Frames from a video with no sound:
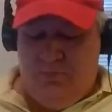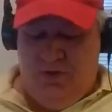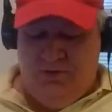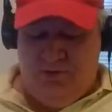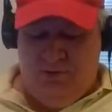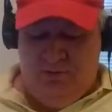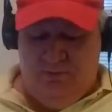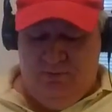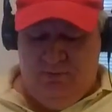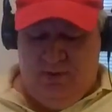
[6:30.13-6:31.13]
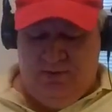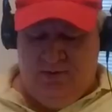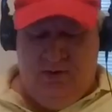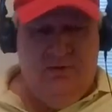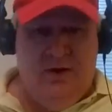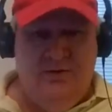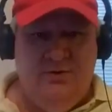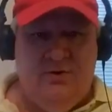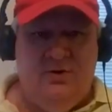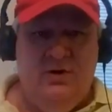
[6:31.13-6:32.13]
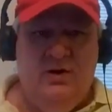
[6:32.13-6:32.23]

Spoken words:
So I said, okay, sure.